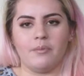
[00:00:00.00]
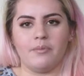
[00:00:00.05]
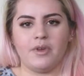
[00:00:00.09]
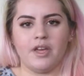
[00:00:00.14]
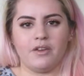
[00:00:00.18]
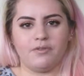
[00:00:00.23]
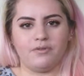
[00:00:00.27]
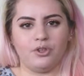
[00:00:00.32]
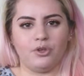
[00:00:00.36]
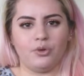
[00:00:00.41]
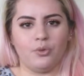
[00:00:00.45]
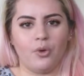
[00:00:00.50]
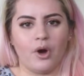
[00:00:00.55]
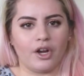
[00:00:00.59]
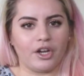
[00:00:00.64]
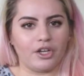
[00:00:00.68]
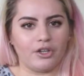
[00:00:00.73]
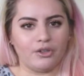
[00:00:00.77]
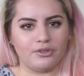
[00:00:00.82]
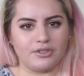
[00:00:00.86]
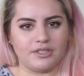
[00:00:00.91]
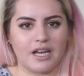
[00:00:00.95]
if you want
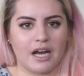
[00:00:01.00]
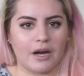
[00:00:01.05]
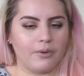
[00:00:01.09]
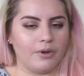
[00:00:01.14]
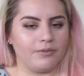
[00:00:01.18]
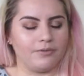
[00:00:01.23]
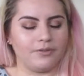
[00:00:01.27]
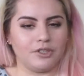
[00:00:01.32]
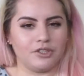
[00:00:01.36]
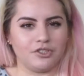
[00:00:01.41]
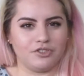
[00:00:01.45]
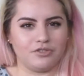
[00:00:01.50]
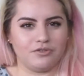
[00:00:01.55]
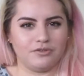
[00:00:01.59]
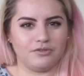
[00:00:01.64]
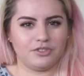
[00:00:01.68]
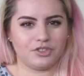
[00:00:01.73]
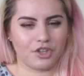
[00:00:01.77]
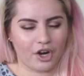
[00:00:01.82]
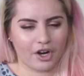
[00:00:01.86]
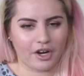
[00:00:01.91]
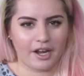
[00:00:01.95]
to use that one for
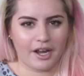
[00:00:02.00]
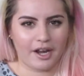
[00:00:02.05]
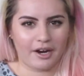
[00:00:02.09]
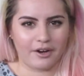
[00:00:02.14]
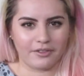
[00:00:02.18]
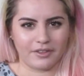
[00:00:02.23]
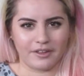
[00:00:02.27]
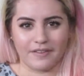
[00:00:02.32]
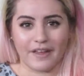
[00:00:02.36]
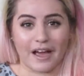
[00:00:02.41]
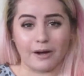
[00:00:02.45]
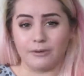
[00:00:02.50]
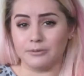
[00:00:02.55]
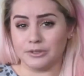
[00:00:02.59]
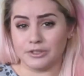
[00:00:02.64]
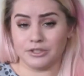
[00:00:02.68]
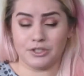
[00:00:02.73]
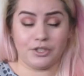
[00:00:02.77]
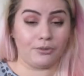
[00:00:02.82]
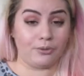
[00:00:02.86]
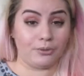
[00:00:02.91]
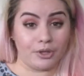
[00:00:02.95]
dark hair, then that
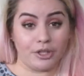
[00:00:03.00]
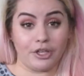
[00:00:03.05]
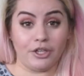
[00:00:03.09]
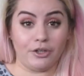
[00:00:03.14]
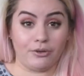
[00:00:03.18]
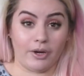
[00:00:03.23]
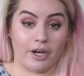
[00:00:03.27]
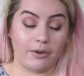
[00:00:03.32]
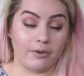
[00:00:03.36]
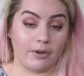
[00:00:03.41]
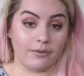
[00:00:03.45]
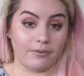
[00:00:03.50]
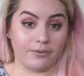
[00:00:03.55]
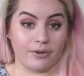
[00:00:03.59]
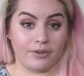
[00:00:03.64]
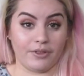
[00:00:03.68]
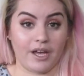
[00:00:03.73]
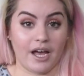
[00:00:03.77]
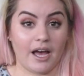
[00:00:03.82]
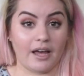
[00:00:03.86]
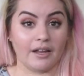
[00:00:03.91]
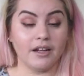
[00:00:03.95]
one's a really great one for
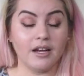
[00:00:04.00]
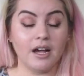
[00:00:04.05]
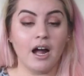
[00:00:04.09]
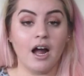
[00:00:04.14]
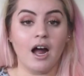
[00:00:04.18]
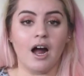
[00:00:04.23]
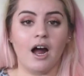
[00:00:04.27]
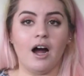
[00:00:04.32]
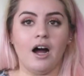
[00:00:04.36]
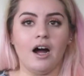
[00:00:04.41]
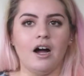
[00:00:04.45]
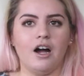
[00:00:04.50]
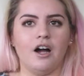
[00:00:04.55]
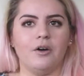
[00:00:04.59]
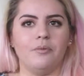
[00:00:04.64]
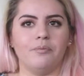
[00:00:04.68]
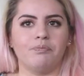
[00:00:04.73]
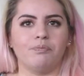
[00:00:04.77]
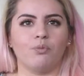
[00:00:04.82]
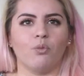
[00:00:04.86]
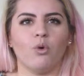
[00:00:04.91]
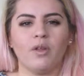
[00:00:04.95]
that.
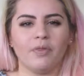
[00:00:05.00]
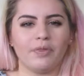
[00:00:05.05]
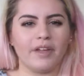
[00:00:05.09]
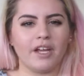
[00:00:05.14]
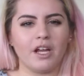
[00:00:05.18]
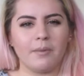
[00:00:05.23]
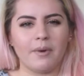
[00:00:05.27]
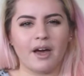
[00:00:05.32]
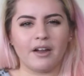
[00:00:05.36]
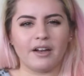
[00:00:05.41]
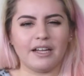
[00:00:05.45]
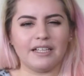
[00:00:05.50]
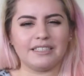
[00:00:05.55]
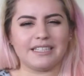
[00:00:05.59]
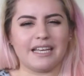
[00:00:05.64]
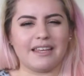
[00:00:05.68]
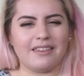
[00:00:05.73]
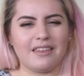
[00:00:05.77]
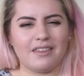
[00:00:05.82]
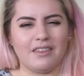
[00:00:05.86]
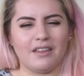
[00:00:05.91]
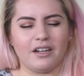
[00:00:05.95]
One thing about it is
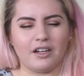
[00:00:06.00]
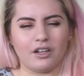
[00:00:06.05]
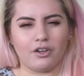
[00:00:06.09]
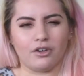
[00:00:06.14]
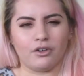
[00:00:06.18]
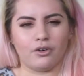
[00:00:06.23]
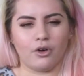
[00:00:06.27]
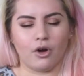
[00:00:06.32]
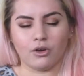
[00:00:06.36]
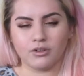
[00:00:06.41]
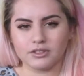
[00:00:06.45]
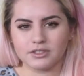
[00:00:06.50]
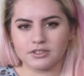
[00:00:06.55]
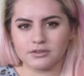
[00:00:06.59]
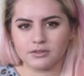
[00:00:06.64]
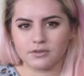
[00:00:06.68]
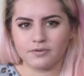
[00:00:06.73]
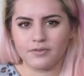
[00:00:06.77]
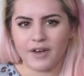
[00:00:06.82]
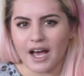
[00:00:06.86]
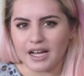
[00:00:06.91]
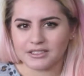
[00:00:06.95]
I think that it goes
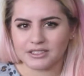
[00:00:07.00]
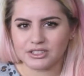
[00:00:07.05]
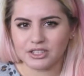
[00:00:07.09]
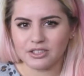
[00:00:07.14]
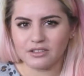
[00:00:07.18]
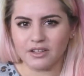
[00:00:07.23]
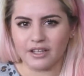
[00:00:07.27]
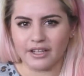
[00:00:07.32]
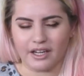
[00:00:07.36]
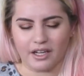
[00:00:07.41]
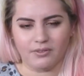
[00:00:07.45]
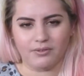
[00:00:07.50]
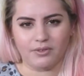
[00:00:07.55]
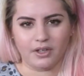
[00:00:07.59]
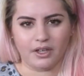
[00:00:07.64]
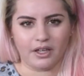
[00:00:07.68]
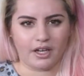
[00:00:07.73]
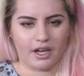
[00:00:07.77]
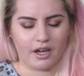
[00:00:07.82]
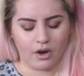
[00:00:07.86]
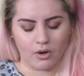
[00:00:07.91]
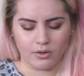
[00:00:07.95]
faster. Like, I feel
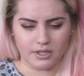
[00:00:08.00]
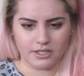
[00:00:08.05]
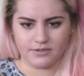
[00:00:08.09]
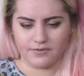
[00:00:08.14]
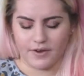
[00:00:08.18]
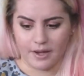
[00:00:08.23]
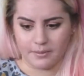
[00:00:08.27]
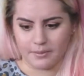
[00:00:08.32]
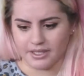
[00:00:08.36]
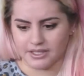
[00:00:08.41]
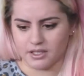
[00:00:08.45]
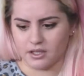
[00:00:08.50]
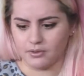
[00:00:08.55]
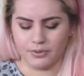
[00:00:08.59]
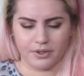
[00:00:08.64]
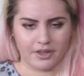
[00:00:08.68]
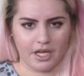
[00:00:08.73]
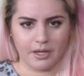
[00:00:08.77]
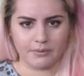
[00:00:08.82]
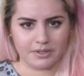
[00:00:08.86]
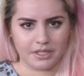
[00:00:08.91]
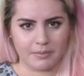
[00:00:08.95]
like I always find myself
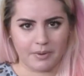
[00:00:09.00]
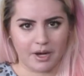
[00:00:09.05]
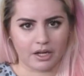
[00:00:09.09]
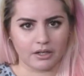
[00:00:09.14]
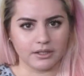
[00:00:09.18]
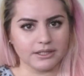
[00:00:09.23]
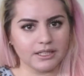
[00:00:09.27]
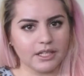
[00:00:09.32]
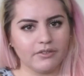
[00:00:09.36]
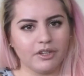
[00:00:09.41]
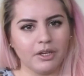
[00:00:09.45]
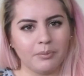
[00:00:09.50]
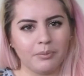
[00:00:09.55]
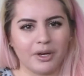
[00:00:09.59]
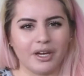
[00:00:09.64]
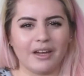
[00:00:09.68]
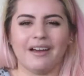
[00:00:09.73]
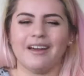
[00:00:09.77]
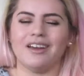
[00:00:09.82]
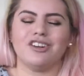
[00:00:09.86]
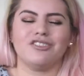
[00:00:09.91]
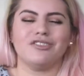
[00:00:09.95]
with empty bottles of it,
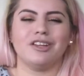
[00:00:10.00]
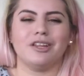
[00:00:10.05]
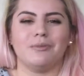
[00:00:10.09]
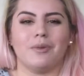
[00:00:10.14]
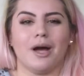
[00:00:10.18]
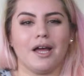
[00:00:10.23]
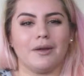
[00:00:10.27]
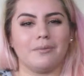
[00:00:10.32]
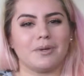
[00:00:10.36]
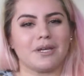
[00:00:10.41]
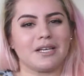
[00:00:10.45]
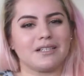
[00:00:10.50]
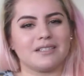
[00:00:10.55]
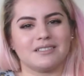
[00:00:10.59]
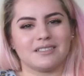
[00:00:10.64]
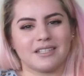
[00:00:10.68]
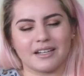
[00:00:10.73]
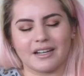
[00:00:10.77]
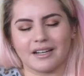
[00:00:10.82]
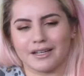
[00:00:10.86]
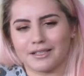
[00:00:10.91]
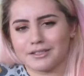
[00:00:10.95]
but I don't really mind because
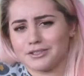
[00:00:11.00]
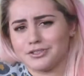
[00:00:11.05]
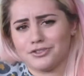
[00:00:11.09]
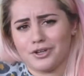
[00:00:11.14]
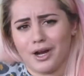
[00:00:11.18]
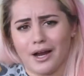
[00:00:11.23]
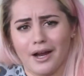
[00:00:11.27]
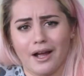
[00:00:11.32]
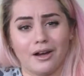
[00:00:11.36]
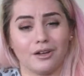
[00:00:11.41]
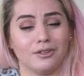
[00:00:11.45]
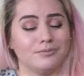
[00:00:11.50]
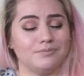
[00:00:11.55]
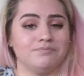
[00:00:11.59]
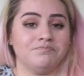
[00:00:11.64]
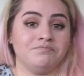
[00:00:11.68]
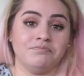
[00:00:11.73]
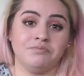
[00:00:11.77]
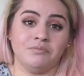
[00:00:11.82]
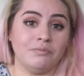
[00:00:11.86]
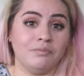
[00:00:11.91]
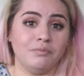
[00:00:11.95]
then I get to try out
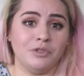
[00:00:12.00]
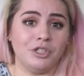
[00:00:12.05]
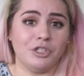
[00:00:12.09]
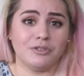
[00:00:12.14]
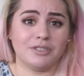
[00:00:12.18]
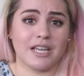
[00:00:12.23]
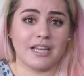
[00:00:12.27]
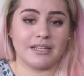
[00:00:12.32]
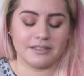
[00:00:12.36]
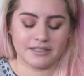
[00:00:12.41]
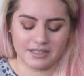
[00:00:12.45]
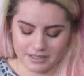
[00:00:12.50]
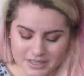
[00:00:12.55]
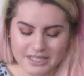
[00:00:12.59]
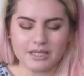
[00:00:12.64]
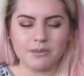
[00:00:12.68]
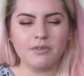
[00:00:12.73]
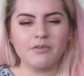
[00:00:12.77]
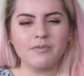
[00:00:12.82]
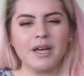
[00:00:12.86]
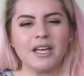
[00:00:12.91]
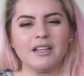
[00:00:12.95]
new scents.
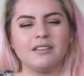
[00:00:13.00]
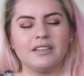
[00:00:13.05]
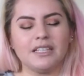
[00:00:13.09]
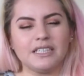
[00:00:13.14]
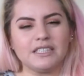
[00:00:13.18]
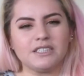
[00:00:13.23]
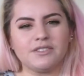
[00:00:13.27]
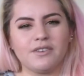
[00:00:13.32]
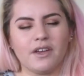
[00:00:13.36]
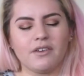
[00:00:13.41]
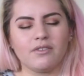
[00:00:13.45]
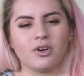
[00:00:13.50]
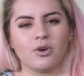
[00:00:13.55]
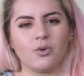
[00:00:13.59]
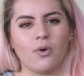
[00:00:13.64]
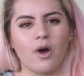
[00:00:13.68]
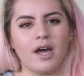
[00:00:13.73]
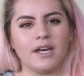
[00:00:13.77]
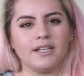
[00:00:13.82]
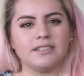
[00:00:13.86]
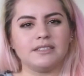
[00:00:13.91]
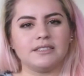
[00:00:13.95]
Some of my least favorite
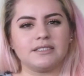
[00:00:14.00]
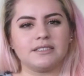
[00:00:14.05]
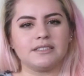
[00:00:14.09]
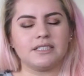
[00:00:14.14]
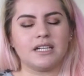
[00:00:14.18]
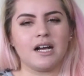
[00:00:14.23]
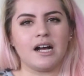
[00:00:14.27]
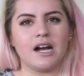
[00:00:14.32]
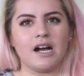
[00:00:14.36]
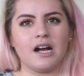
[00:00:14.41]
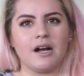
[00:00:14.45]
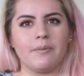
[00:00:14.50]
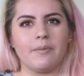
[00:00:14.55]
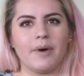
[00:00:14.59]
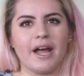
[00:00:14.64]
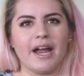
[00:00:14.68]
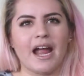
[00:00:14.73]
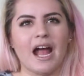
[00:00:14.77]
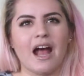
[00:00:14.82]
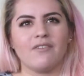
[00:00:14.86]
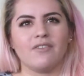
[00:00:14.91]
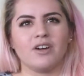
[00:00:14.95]
ones,
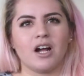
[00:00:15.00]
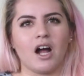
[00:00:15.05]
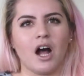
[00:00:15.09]
I have a